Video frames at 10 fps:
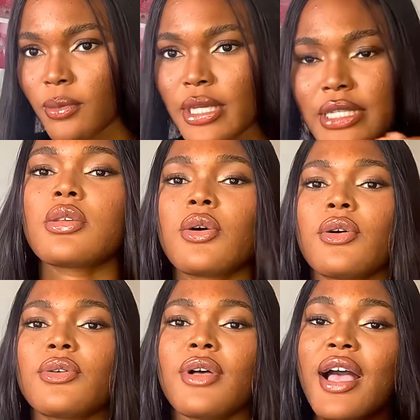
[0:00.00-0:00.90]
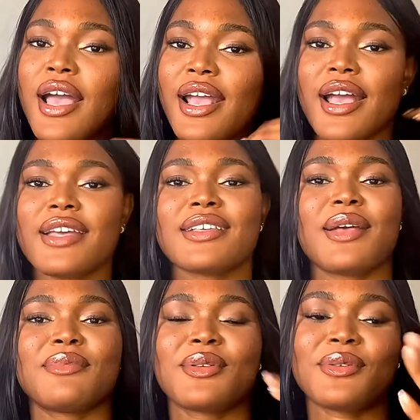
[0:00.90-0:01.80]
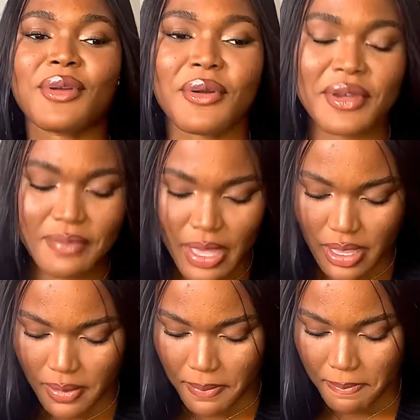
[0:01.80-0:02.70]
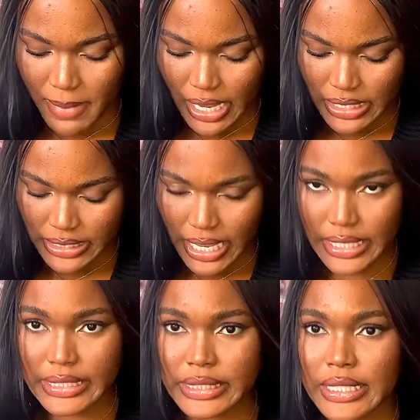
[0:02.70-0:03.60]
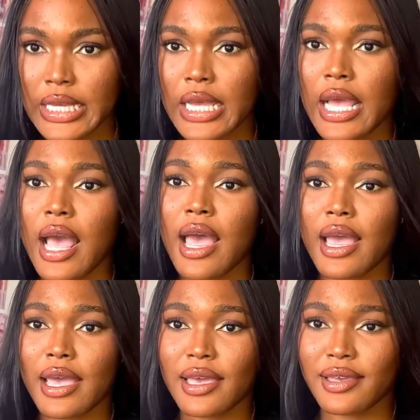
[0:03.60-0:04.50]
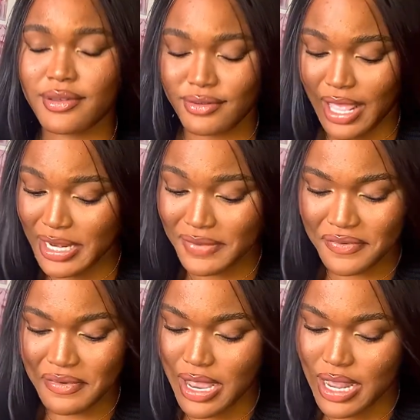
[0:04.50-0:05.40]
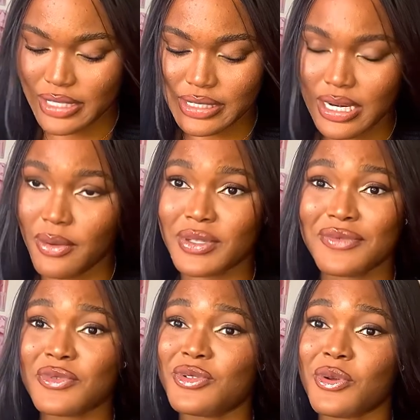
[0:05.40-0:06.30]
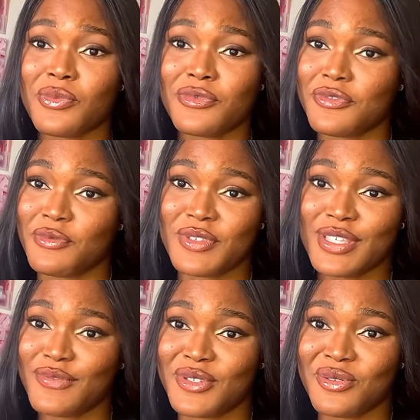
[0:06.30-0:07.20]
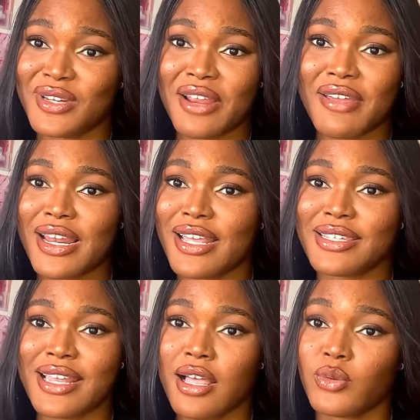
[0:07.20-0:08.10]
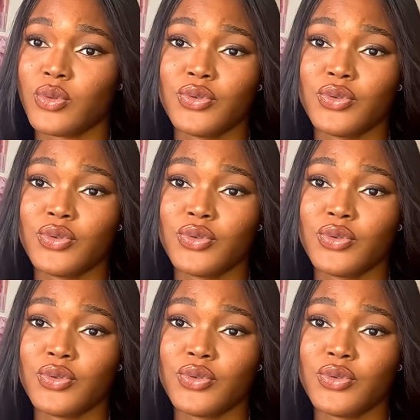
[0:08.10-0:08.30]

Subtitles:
So, hi guys, I'm so sorry, my mic died. I didn't even realize that I was even done filming this video when I realized that